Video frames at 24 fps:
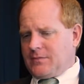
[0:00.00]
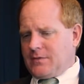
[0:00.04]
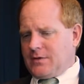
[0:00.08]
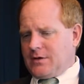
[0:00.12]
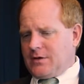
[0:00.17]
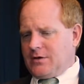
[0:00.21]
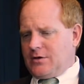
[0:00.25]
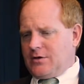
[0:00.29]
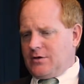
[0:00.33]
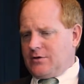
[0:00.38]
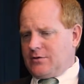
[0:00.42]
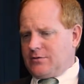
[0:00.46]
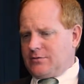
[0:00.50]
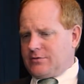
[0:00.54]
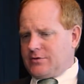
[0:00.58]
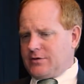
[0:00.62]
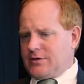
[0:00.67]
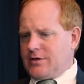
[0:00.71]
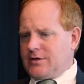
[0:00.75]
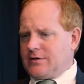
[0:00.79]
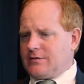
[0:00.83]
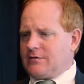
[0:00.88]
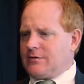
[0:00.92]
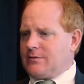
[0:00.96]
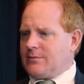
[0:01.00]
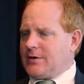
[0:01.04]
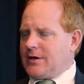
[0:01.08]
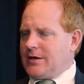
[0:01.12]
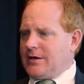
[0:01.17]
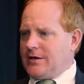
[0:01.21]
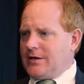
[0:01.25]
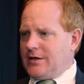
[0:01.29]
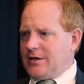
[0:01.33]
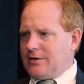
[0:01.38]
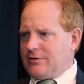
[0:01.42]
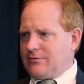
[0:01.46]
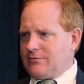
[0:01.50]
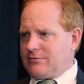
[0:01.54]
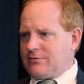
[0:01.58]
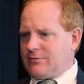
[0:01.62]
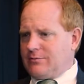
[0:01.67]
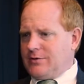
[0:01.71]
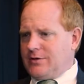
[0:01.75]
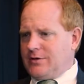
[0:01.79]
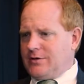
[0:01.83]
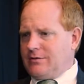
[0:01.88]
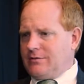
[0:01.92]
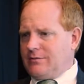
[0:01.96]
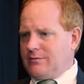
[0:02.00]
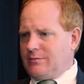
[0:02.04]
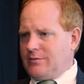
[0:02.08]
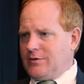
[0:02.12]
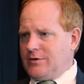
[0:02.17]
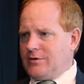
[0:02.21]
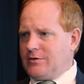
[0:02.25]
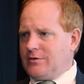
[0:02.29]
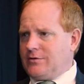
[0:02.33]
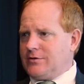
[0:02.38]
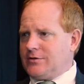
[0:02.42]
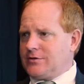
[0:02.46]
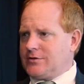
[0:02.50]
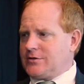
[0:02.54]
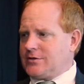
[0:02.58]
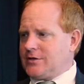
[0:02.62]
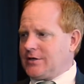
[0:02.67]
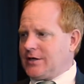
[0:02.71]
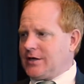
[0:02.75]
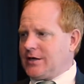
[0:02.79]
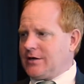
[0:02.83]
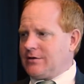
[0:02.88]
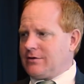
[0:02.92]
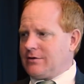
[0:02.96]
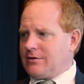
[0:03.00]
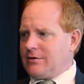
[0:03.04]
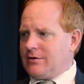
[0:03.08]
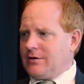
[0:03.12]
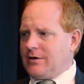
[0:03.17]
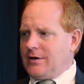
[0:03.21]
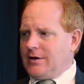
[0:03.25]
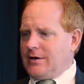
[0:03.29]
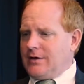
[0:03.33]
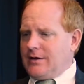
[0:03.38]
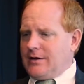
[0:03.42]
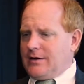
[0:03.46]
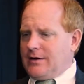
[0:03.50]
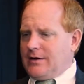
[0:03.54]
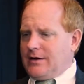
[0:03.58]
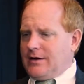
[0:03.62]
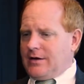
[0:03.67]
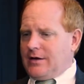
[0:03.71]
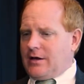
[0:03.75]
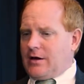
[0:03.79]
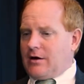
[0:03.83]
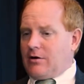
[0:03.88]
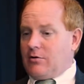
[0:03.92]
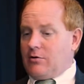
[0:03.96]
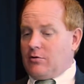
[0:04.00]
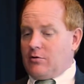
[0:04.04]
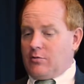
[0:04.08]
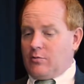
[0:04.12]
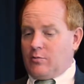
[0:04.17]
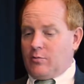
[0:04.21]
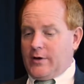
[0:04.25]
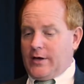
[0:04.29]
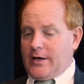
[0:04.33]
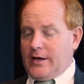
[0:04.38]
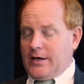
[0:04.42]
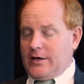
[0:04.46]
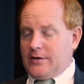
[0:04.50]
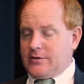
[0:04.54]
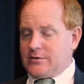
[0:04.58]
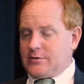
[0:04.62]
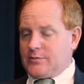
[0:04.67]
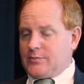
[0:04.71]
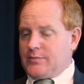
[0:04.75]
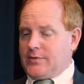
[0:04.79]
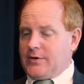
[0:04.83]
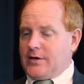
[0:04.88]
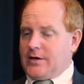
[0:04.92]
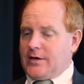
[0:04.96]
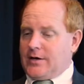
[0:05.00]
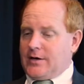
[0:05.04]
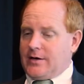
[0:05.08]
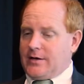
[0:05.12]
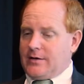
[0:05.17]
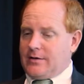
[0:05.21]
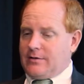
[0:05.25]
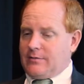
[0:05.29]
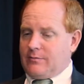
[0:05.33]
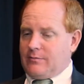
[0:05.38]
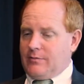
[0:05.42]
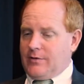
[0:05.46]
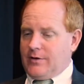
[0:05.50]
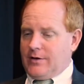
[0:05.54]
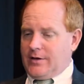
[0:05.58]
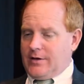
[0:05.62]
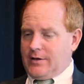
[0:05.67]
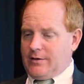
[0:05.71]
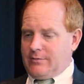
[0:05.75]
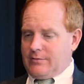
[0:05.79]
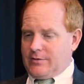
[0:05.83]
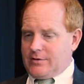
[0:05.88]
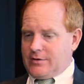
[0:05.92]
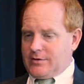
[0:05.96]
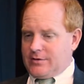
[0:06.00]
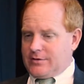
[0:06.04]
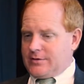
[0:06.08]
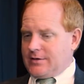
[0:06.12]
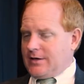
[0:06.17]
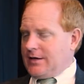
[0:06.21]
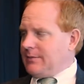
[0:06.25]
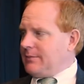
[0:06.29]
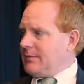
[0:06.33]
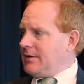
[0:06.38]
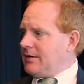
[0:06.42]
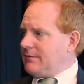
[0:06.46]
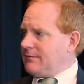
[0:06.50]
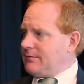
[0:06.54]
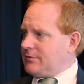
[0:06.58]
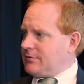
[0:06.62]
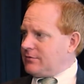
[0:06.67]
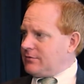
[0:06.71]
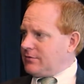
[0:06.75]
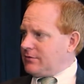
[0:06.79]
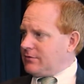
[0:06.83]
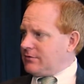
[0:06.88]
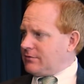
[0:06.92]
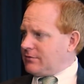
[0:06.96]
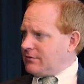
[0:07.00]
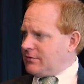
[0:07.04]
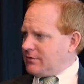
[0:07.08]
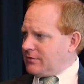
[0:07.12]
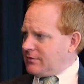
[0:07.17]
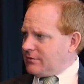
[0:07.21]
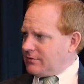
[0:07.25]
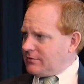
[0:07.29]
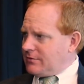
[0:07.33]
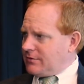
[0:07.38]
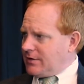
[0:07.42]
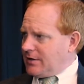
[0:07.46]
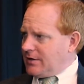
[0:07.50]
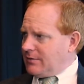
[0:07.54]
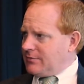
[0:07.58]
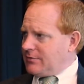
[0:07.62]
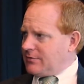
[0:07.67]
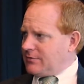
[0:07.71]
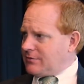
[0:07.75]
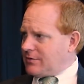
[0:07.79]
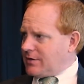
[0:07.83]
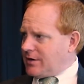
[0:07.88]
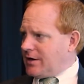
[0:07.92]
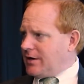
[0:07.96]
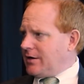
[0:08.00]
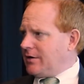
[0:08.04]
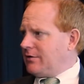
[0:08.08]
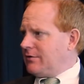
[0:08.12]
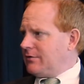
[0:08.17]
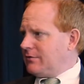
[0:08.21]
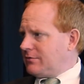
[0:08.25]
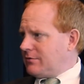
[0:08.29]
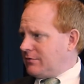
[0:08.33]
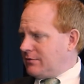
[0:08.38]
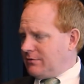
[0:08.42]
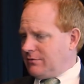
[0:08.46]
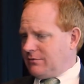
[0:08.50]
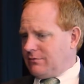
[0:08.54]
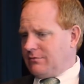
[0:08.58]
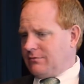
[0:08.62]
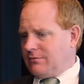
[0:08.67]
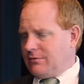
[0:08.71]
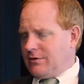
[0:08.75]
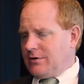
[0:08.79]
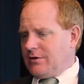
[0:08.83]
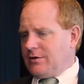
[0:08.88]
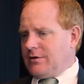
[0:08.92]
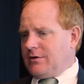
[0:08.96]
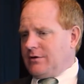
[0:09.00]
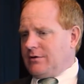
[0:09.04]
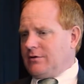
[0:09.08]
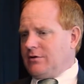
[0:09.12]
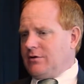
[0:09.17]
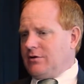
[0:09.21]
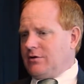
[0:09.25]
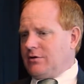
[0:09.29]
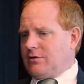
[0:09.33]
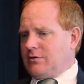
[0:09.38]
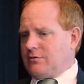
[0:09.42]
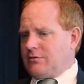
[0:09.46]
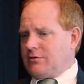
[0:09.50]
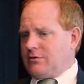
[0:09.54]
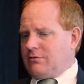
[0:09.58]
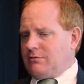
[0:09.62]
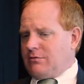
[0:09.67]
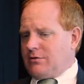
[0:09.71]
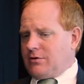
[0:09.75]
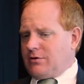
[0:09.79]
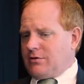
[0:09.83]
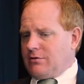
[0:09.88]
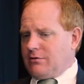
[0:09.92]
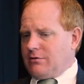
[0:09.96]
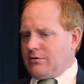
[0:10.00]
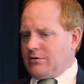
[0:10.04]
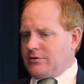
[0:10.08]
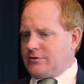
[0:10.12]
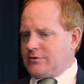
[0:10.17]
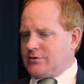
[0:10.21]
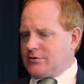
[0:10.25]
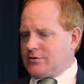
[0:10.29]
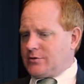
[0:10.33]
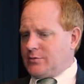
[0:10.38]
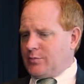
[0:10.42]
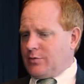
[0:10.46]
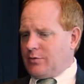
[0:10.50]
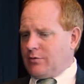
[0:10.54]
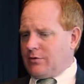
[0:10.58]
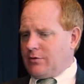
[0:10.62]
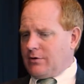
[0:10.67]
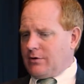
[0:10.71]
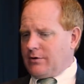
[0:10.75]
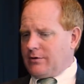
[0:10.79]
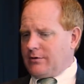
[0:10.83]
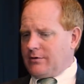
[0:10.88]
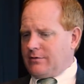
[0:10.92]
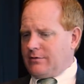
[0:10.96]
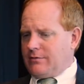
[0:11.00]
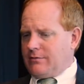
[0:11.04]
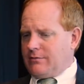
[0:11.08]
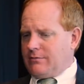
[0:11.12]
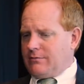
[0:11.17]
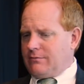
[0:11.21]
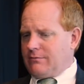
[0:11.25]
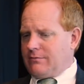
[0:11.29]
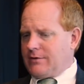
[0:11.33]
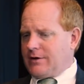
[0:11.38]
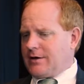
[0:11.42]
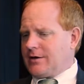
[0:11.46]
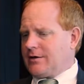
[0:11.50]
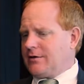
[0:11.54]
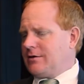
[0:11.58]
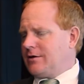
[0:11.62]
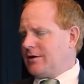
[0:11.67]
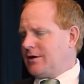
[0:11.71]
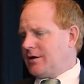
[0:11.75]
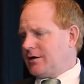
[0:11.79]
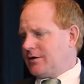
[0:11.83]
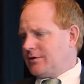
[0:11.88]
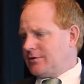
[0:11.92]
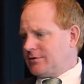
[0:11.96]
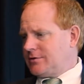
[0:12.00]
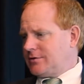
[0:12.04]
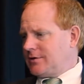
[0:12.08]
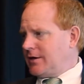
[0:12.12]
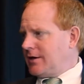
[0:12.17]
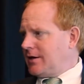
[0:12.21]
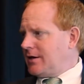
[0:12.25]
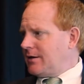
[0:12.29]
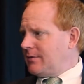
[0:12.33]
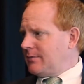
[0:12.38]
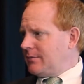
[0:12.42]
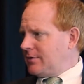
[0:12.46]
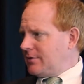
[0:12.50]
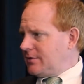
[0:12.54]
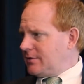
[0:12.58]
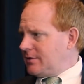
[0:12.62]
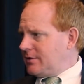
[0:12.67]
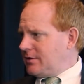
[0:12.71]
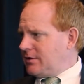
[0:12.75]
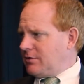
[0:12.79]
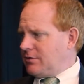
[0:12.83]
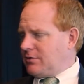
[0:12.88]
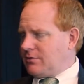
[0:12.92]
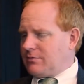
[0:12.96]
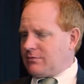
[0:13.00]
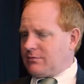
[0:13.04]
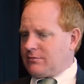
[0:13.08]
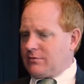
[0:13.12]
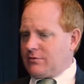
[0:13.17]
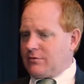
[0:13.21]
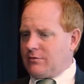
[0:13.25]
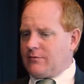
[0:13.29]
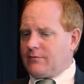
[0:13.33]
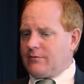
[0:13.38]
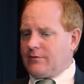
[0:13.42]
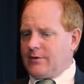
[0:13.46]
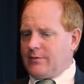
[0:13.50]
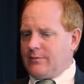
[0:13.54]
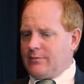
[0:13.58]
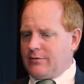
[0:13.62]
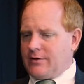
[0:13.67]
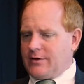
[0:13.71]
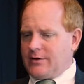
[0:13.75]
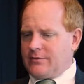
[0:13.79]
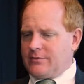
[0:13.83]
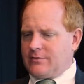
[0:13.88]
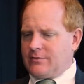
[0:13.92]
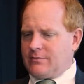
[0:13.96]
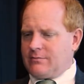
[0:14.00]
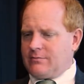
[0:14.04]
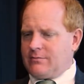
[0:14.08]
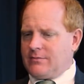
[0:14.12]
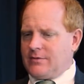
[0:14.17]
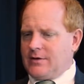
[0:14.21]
you know, to get some ideas. So we do this together in our own ways, but really with the same emphasis and the same desire to, you know, to encourage, to support, to recognize Sam, and, you know, to hopefully bring some,